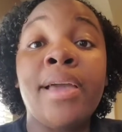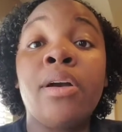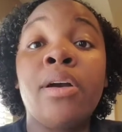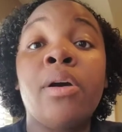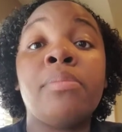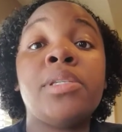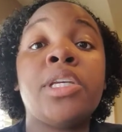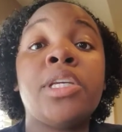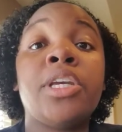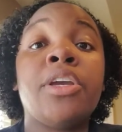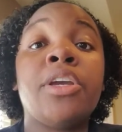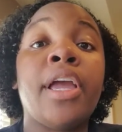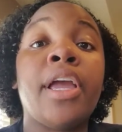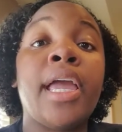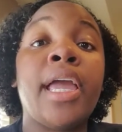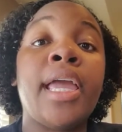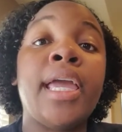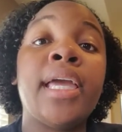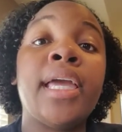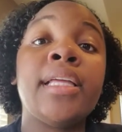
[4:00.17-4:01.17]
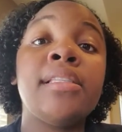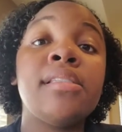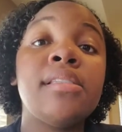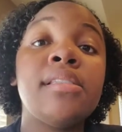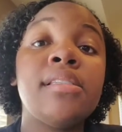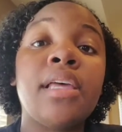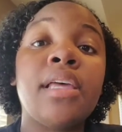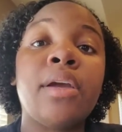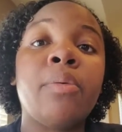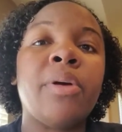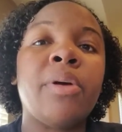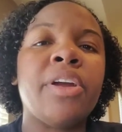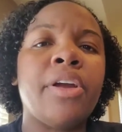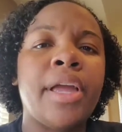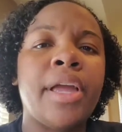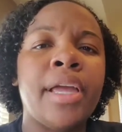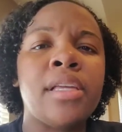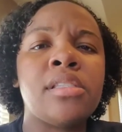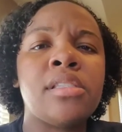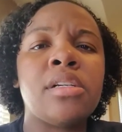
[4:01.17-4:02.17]
go up to your hands, like where your
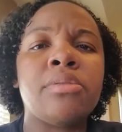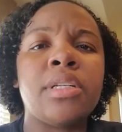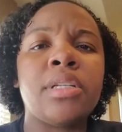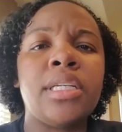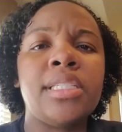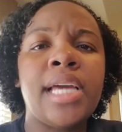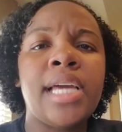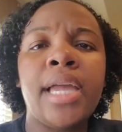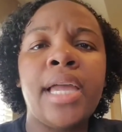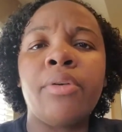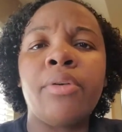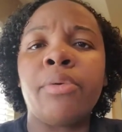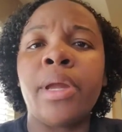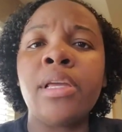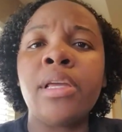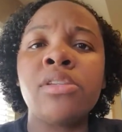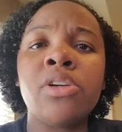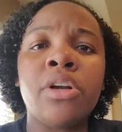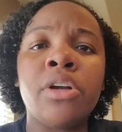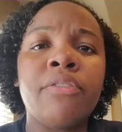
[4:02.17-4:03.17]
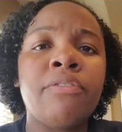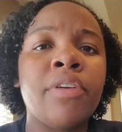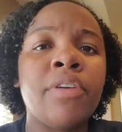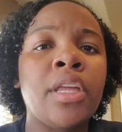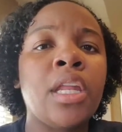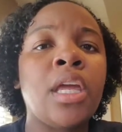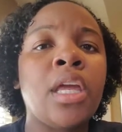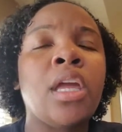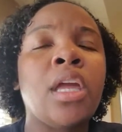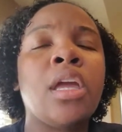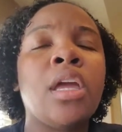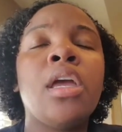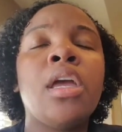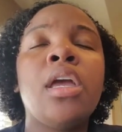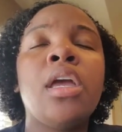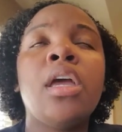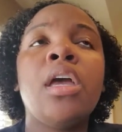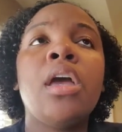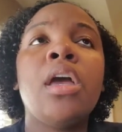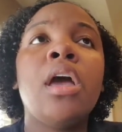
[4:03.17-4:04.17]
hands are really tight, rings aren't fitting.
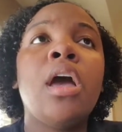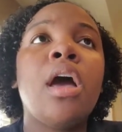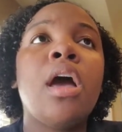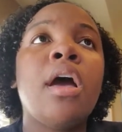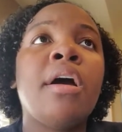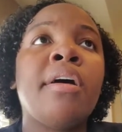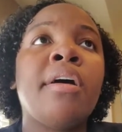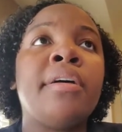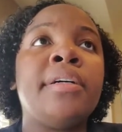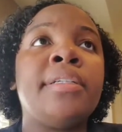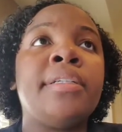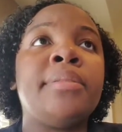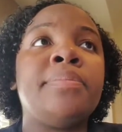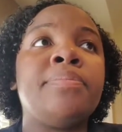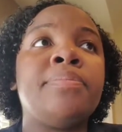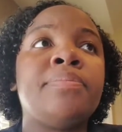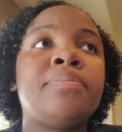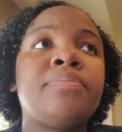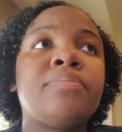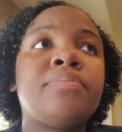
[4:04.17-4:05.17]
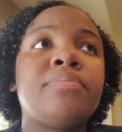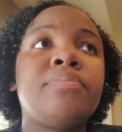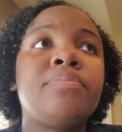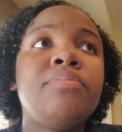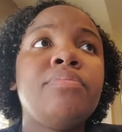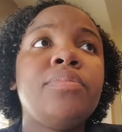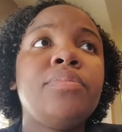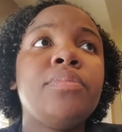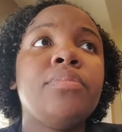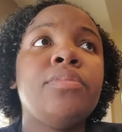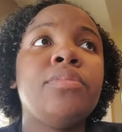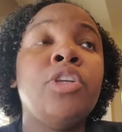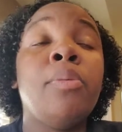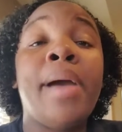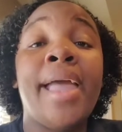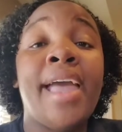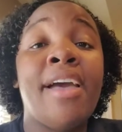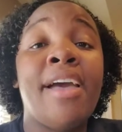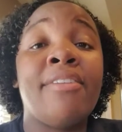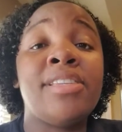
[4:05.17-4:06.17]
You
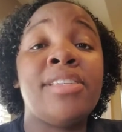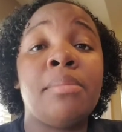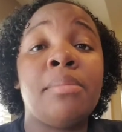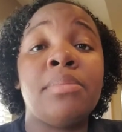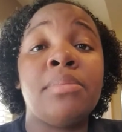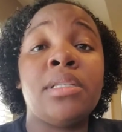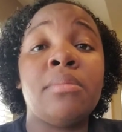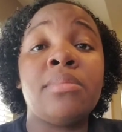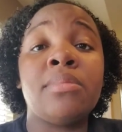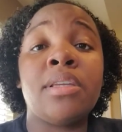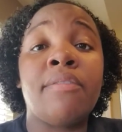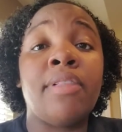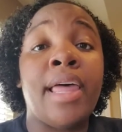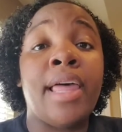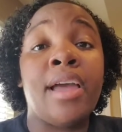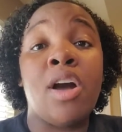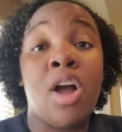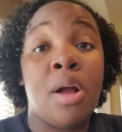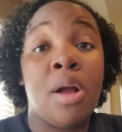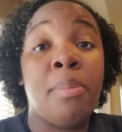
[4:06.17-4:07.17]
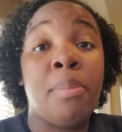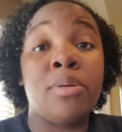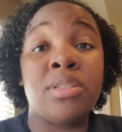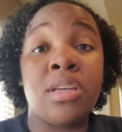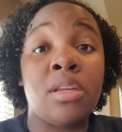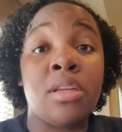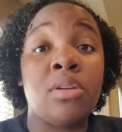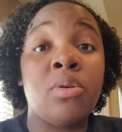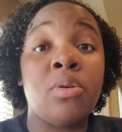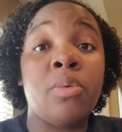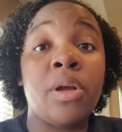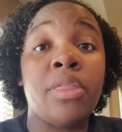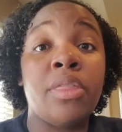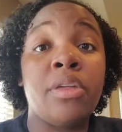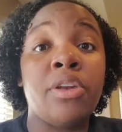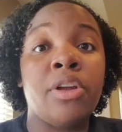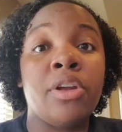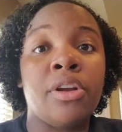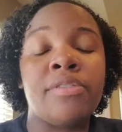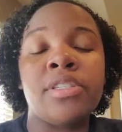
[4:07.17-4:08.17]
might have symptoms of like carpal tunnel, where
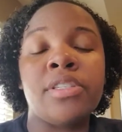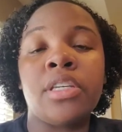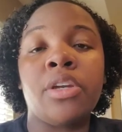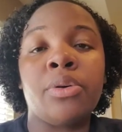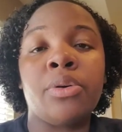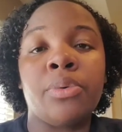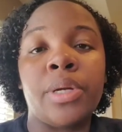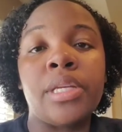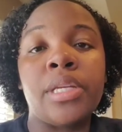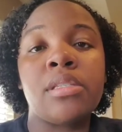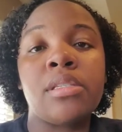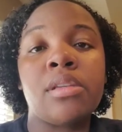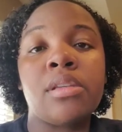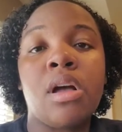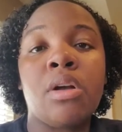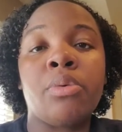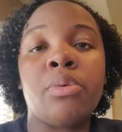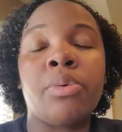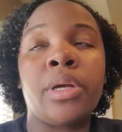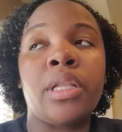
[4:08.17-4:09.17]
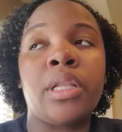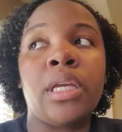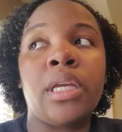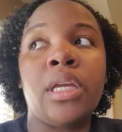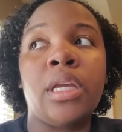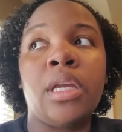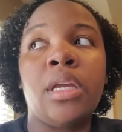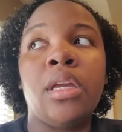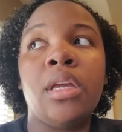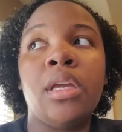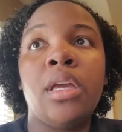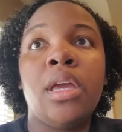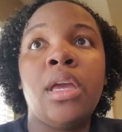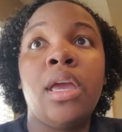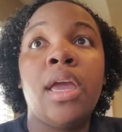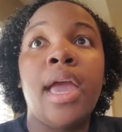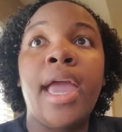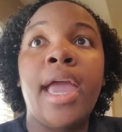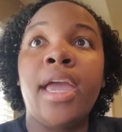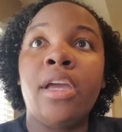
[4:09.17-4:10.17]
the nerves in your wrists are really
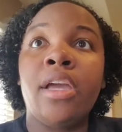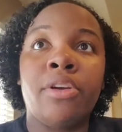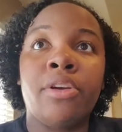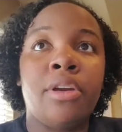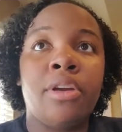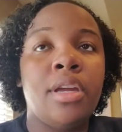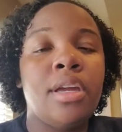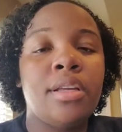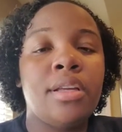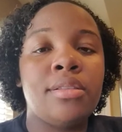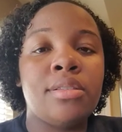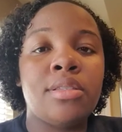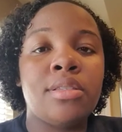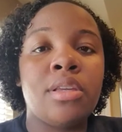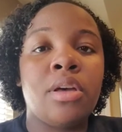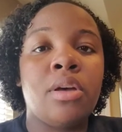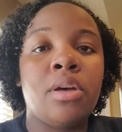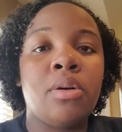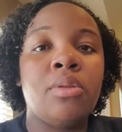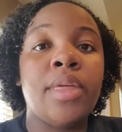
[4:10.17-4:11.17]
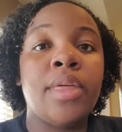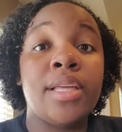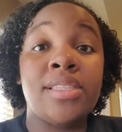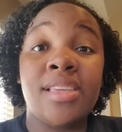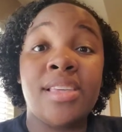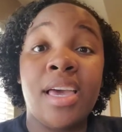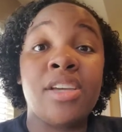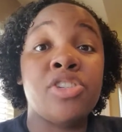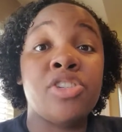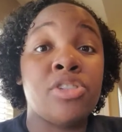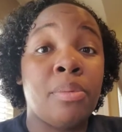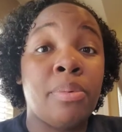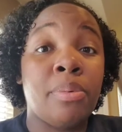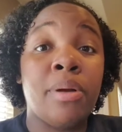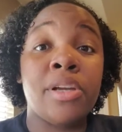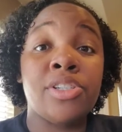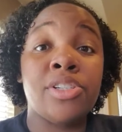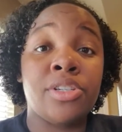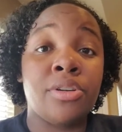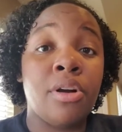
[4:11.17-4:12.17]
angry, and so that's extra
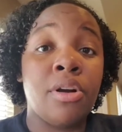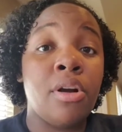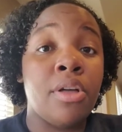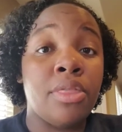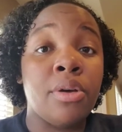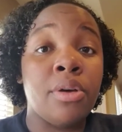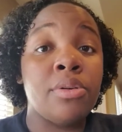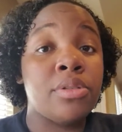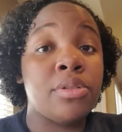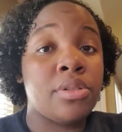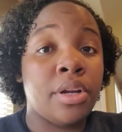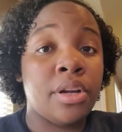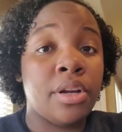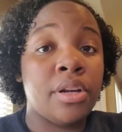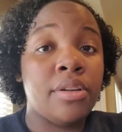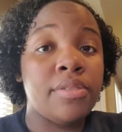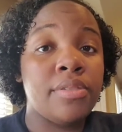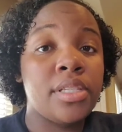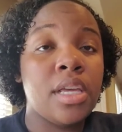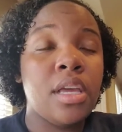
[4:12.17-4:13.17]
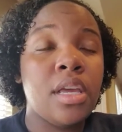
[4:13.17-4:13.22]
pressure on those nerves.